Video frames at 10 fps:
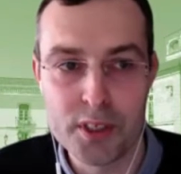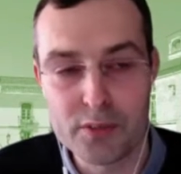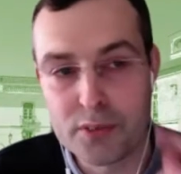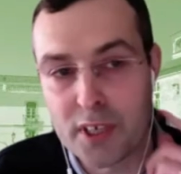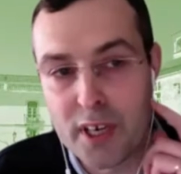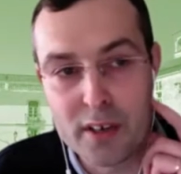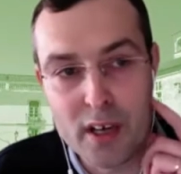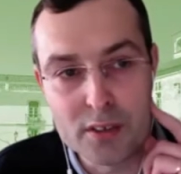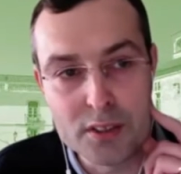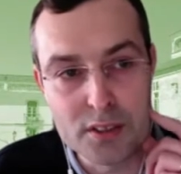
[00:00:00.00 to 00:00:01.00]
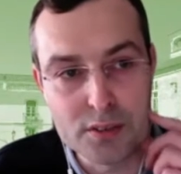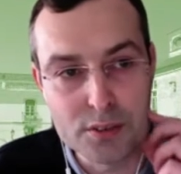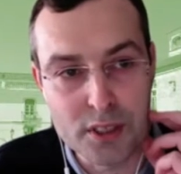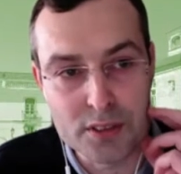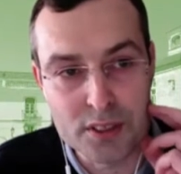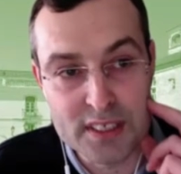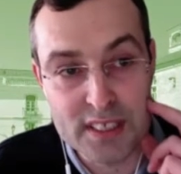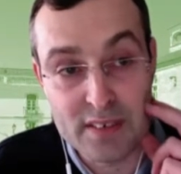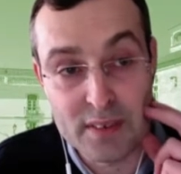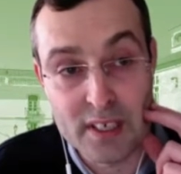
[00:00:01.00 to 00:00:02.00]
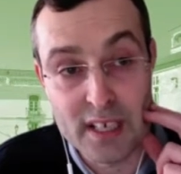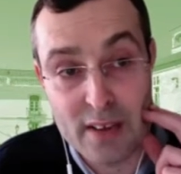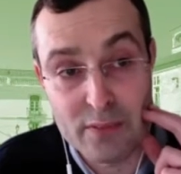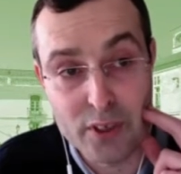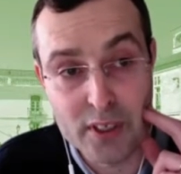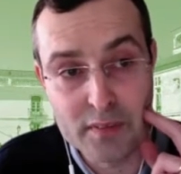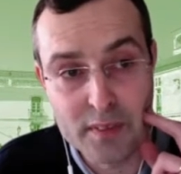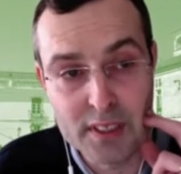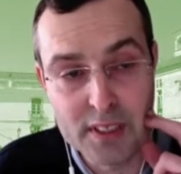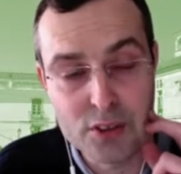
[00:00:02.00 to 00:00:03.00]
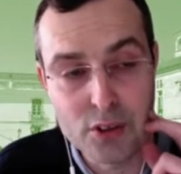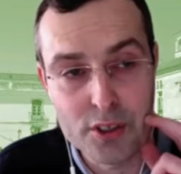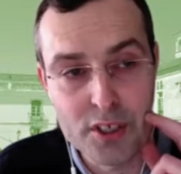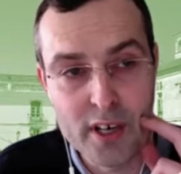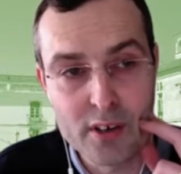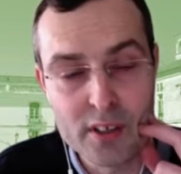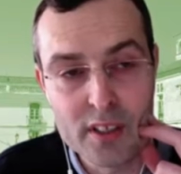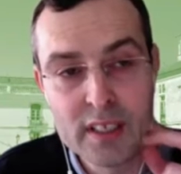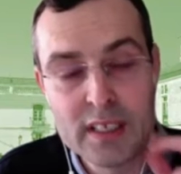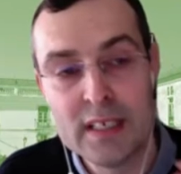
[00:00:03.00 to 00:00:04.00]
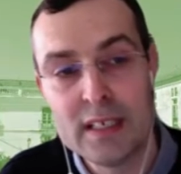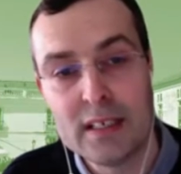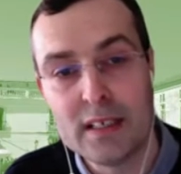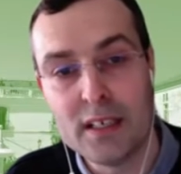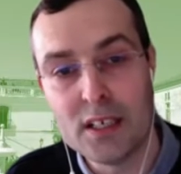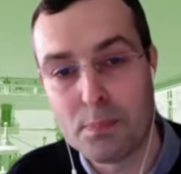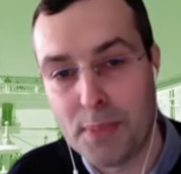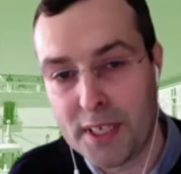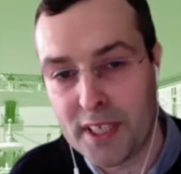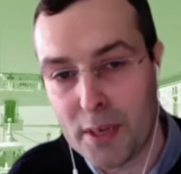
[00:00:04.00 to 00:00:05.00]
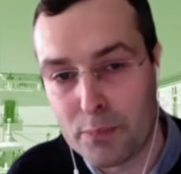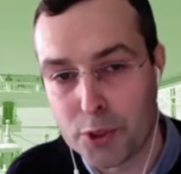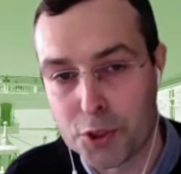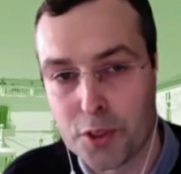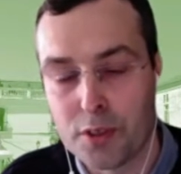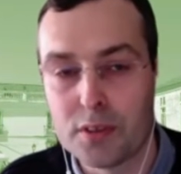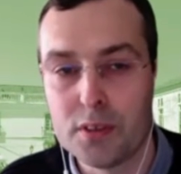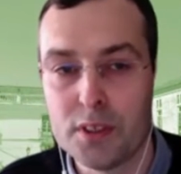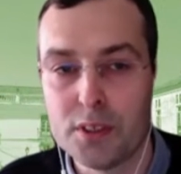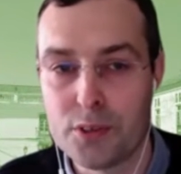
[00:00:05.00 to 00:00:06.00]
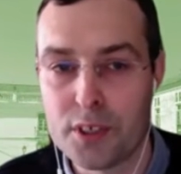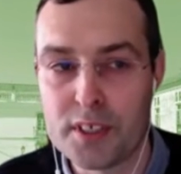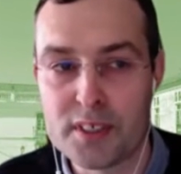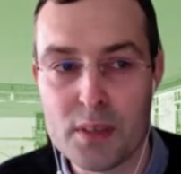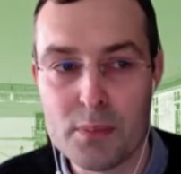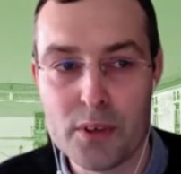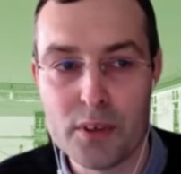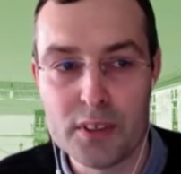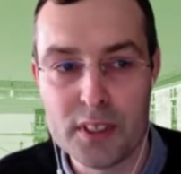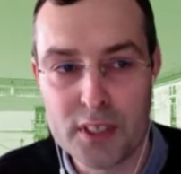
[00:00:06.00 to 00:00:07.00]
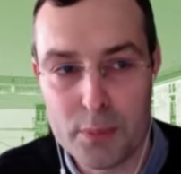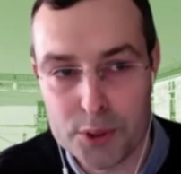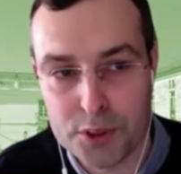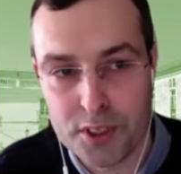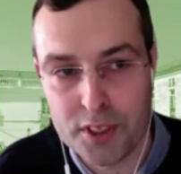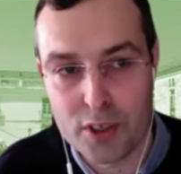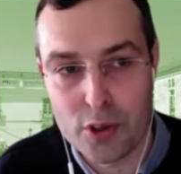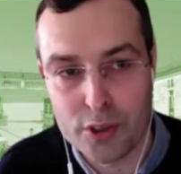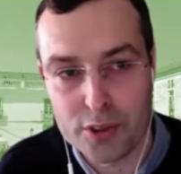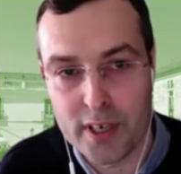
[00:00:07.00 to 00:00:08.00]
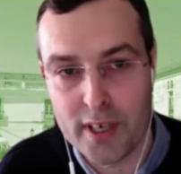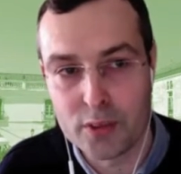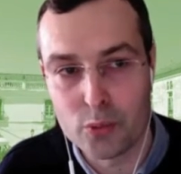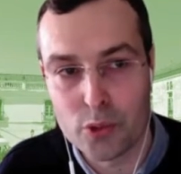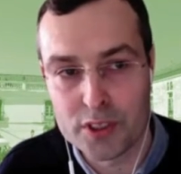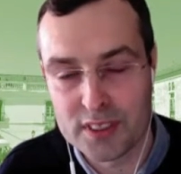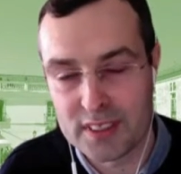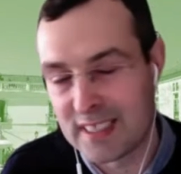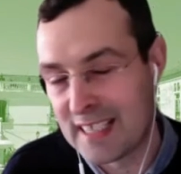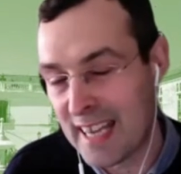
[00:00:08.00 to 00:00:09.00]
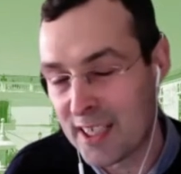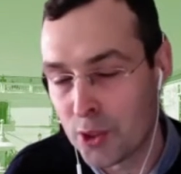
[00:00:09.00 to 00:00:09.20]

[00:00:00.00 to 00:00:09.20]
that we carry out in 2007 in Évora, in this courtyard, in a peak temperature during the summer, the temperature in the courtyard was 9